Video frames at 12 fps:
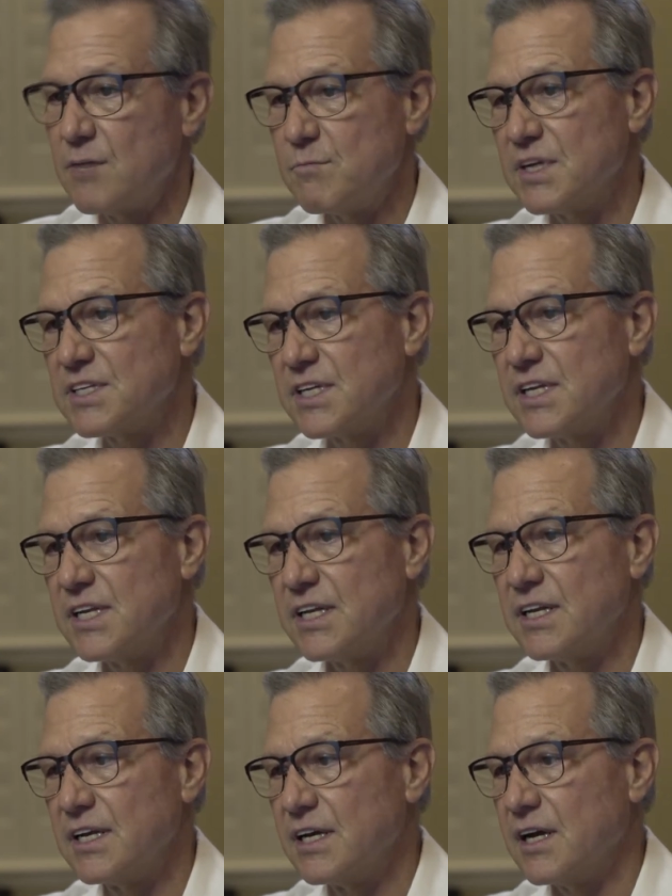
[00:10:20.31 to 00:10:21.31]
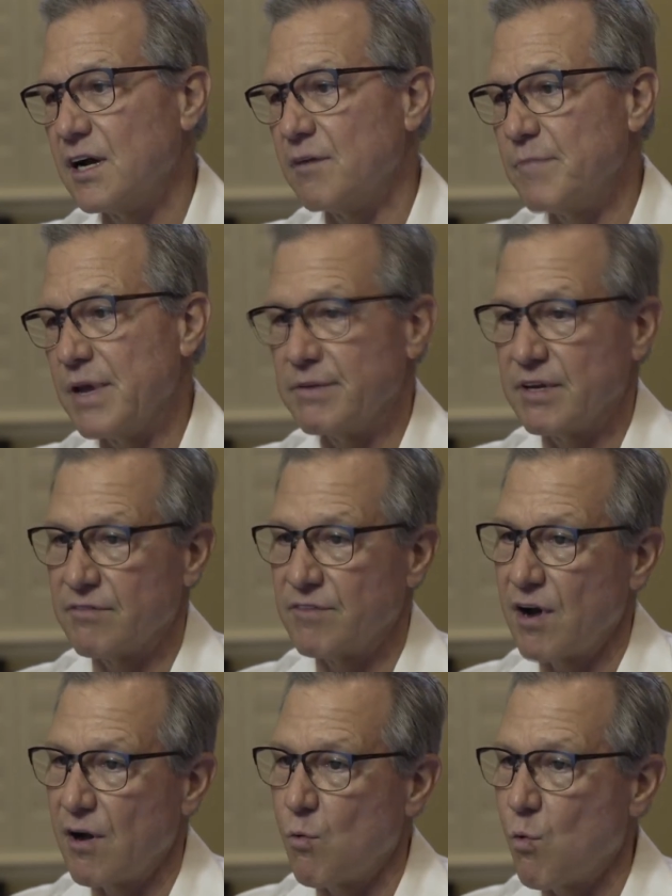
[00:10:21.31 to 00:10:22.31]
mix it in maybe
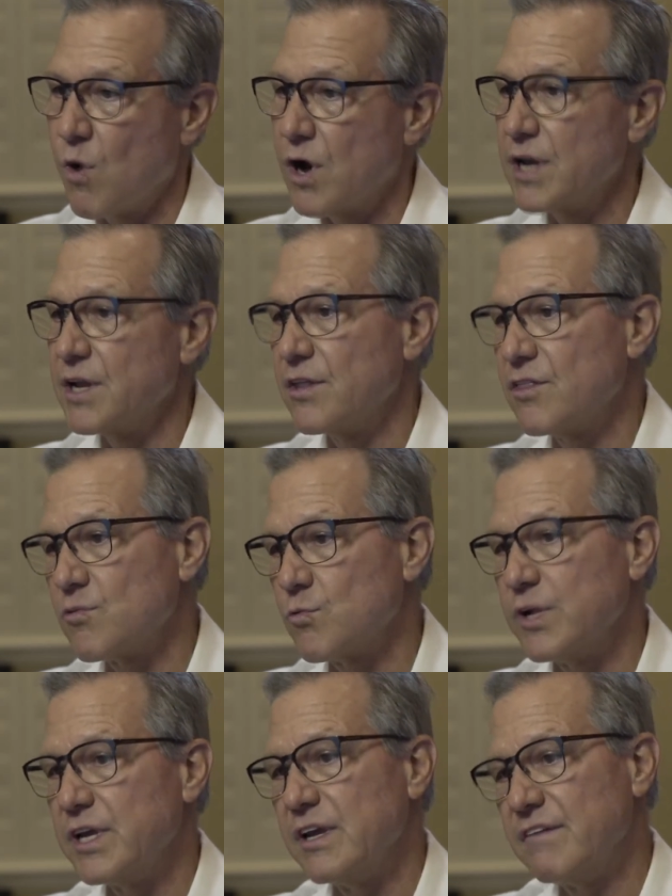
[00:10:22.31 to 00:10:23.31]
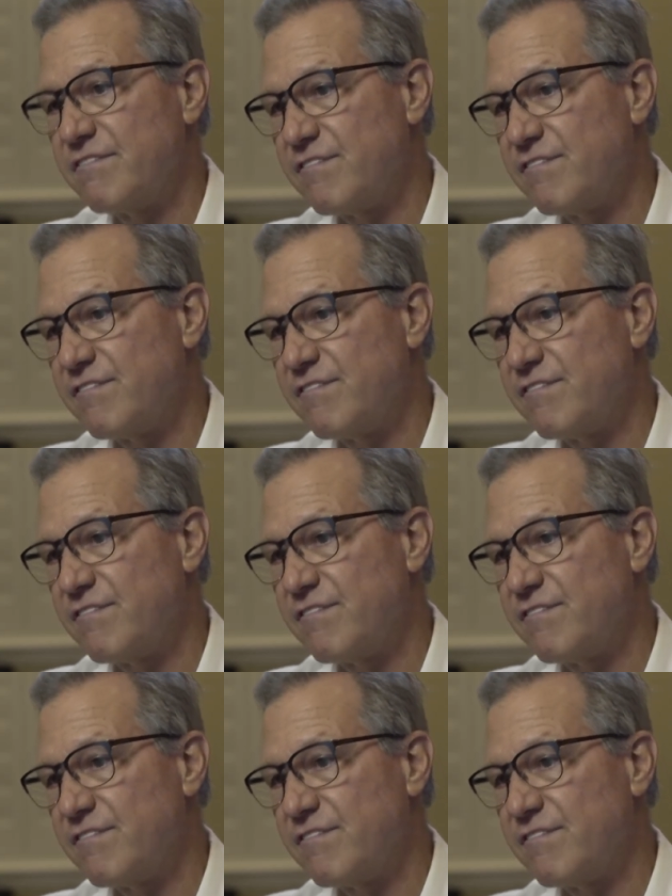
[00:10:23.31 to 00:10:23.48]
a 1, 3,